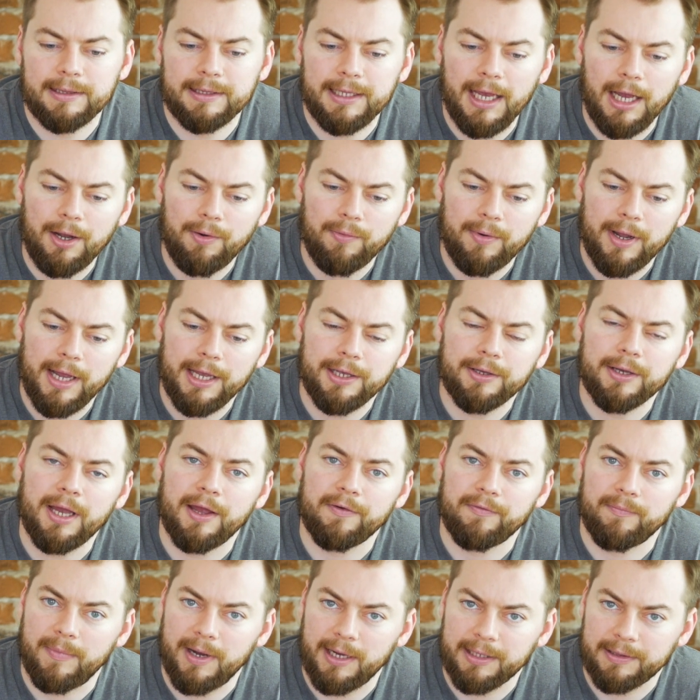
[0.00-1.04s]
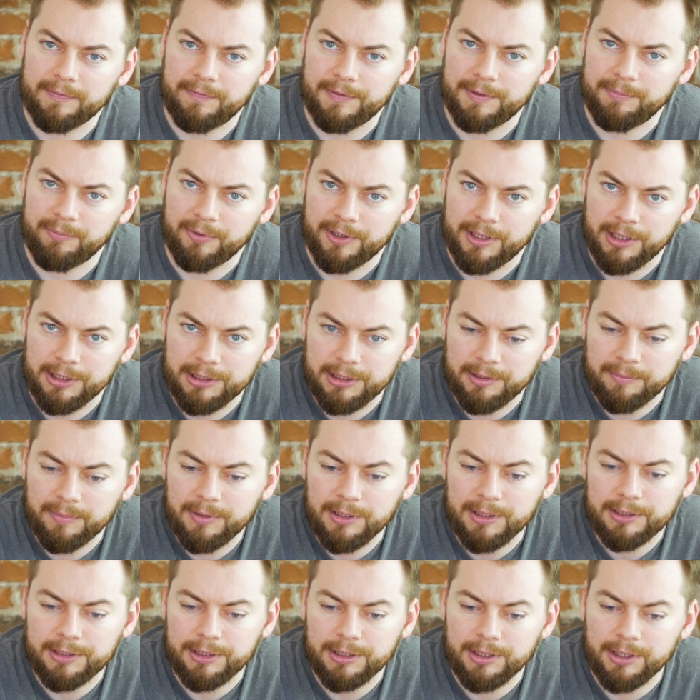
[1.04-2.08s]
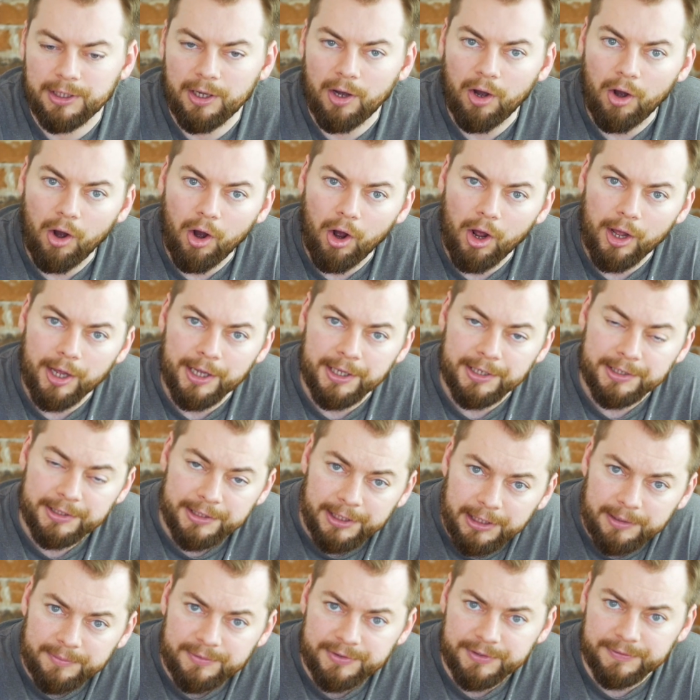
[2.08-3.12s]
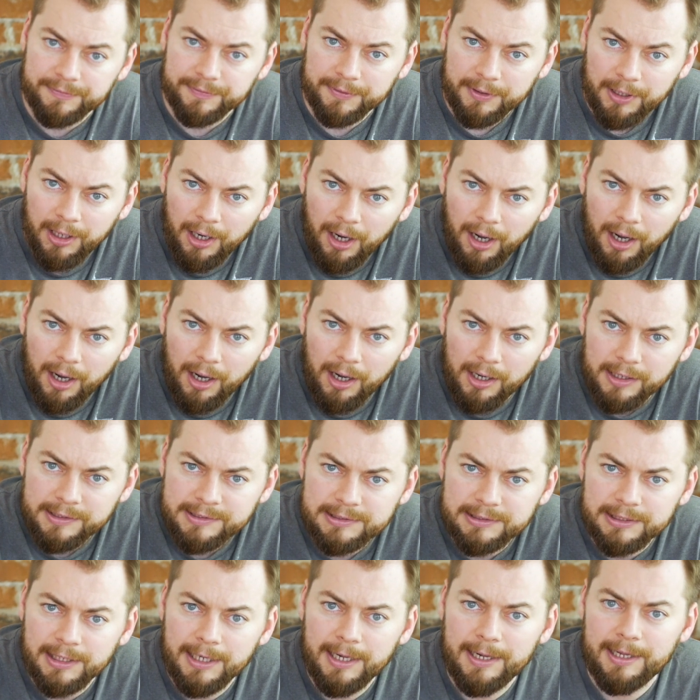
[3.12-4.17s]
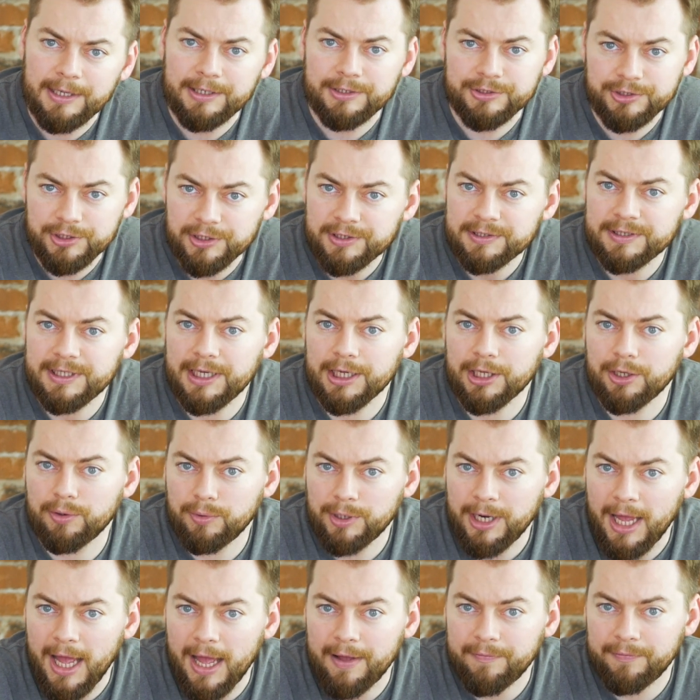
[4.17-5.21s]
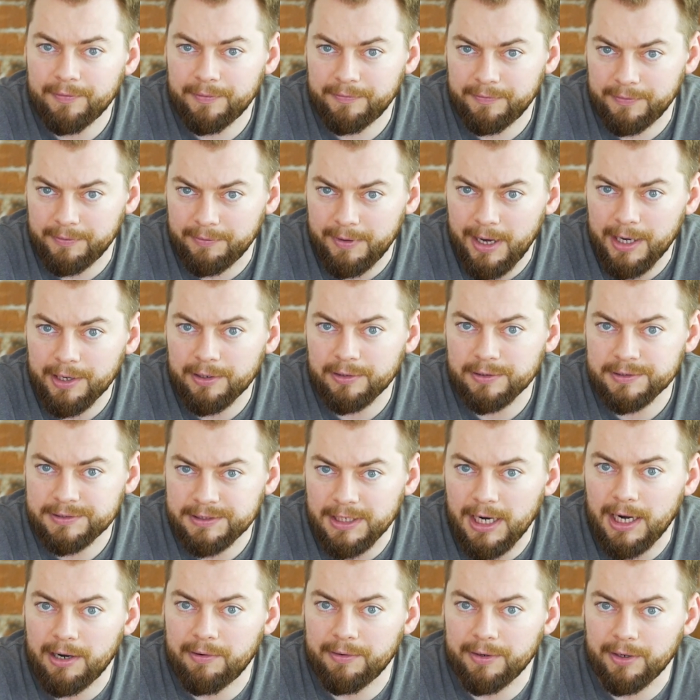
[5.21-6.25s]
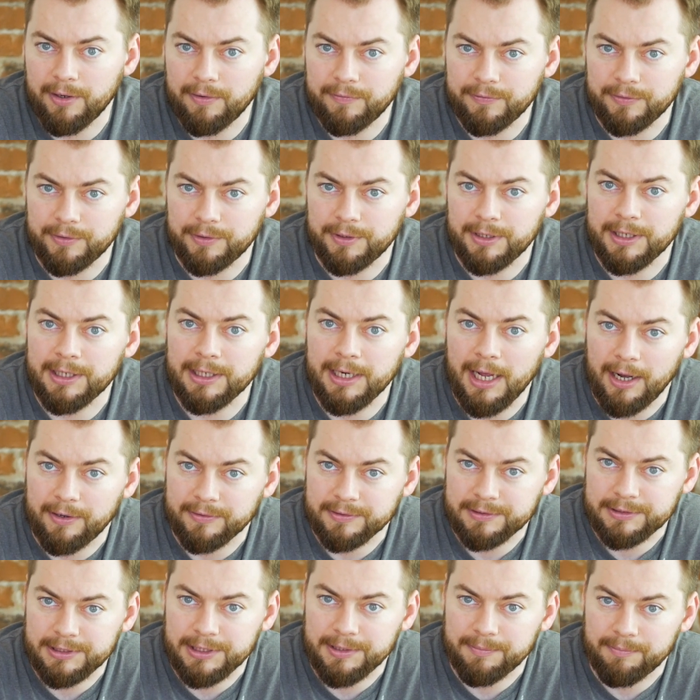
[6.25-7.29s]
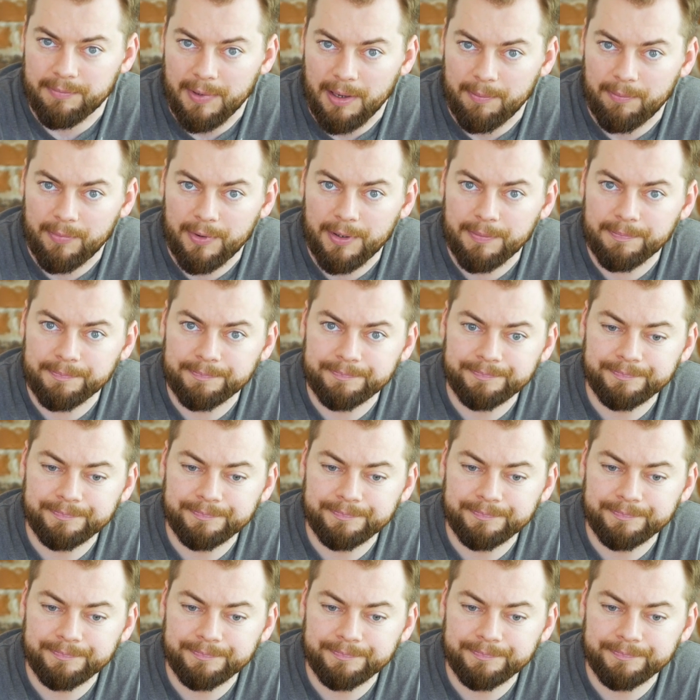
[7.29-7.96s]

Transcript: That way you have monthly predictability in terms of cost, just like you would have with a regular salary of your in-house team member.